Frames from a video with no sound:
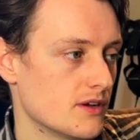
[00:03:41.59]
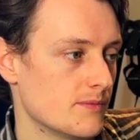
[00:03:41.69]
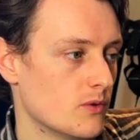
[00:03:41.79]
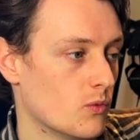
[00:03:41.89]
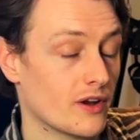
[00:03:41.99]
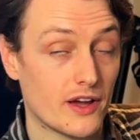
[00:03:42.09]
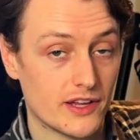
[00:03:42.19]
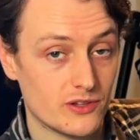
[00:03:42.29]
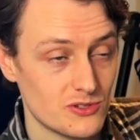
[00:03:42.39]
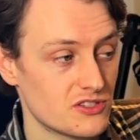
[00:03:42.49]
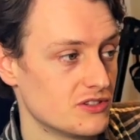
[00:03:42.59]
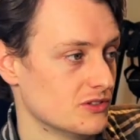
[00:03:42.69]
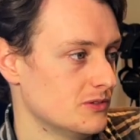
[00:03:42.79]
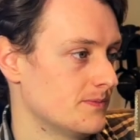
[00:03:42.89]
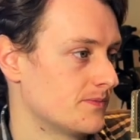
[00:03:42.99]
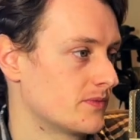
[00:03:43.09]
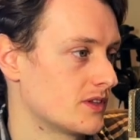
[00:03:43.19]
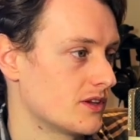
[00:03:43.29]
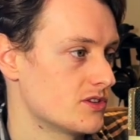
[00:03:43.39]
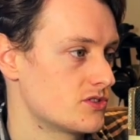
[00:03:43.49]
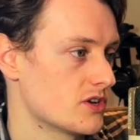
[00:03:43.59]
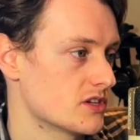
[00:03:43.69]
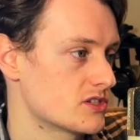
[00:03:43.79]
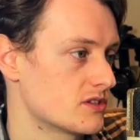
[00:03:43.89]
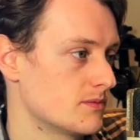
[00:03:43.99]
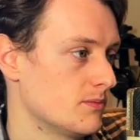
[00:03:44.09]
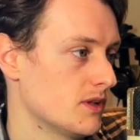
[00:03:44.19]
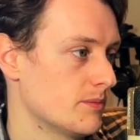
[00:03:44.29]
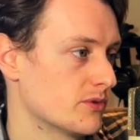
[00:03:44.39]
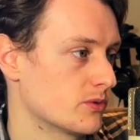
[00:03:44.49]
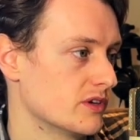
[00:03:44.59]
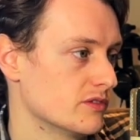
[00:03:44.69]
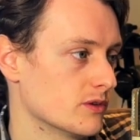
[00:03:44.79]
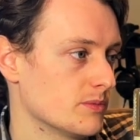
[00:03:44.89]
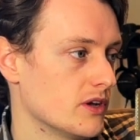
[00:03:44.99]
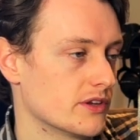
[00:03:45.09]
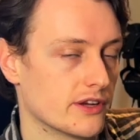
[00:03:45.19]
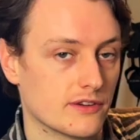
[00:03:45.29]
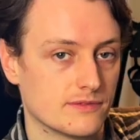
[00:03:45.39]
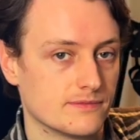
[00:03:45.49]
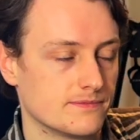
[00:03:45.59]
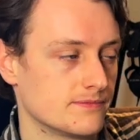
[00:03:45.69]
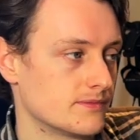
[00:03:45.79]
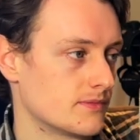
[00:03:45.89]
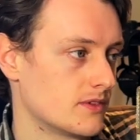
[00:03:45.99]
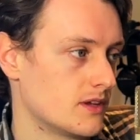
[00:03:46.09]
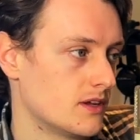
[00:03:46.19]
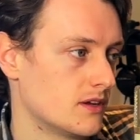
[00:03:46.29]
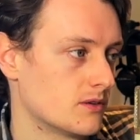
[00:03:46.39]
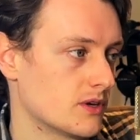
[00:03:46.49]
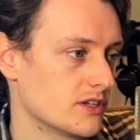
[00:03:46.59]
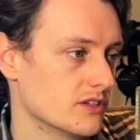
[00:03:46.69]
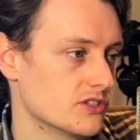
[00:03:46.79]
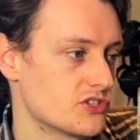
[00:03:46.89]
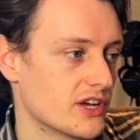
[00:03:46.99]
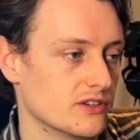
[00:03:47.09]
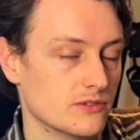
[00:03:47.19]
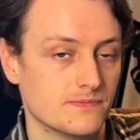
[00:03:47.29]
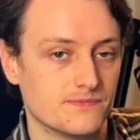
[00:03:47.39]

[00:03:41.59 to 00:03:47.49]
What I used to do is just plop the reverb on here, right on the channel.